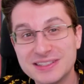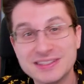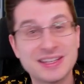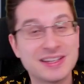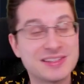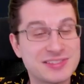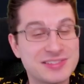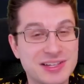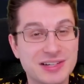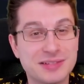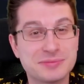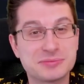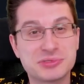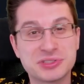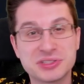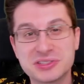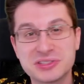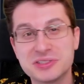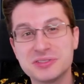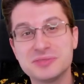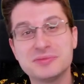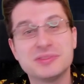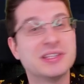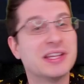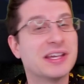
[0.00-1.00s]
set up Trick
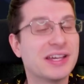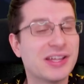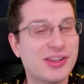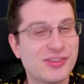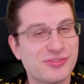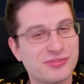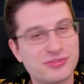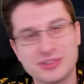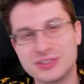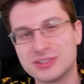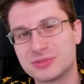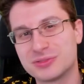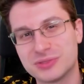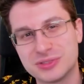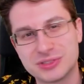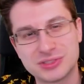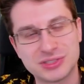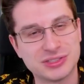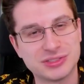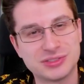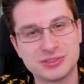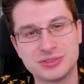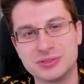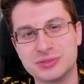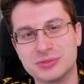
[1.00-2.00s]
Room, and they get a free switch
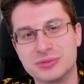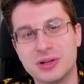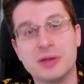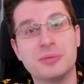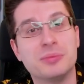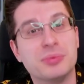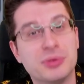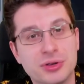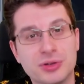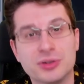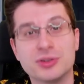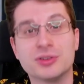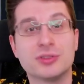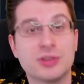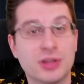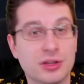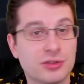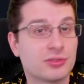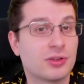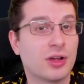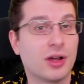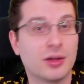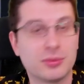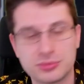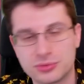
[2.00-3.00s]
into your
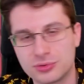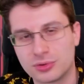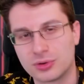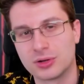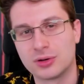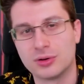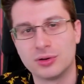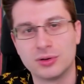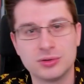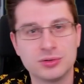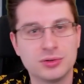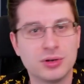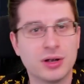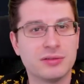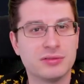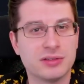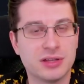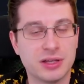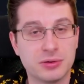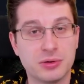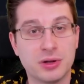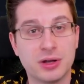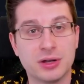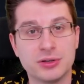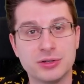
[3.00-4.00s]
Dusclops, Torkoal, whoever
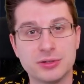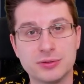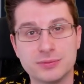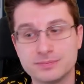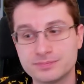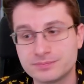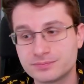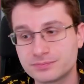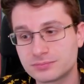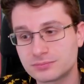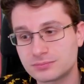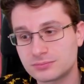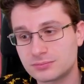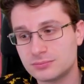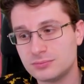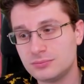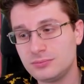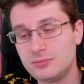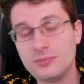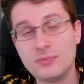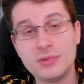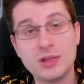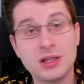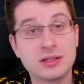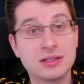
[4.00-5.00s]
they want to do.
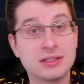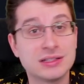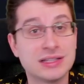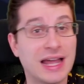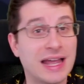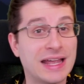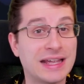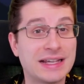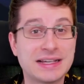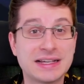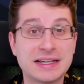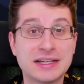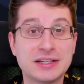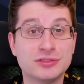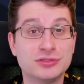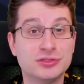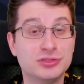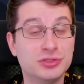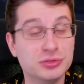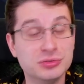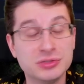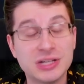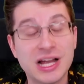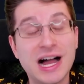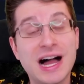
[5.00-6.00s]
Like,
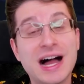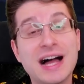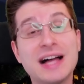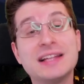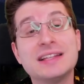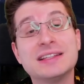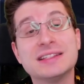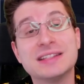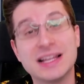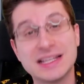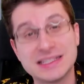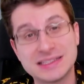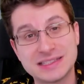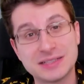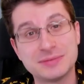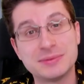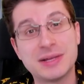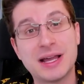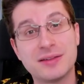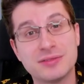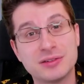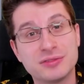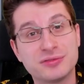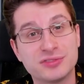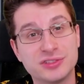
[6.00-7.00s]
do not let them
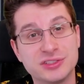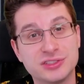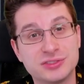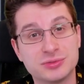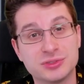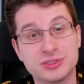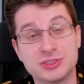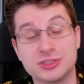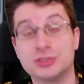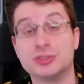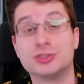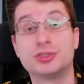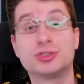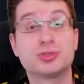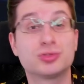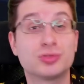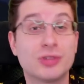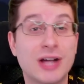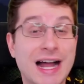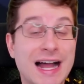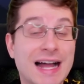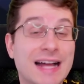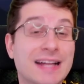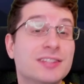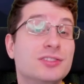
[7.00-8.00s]
have a free switch and
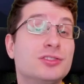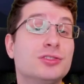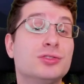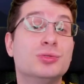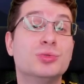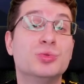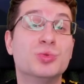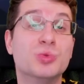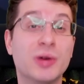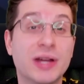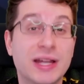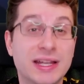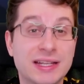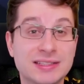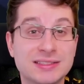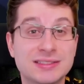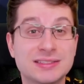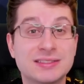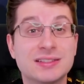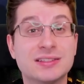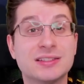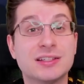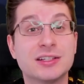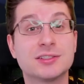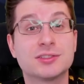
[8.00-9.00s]
try to
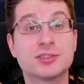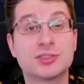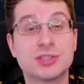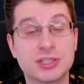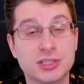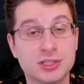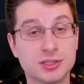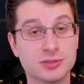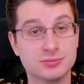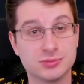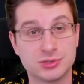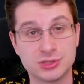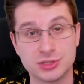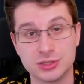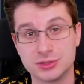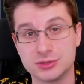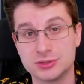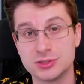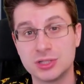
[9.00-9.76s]
waste their Trick Room turns.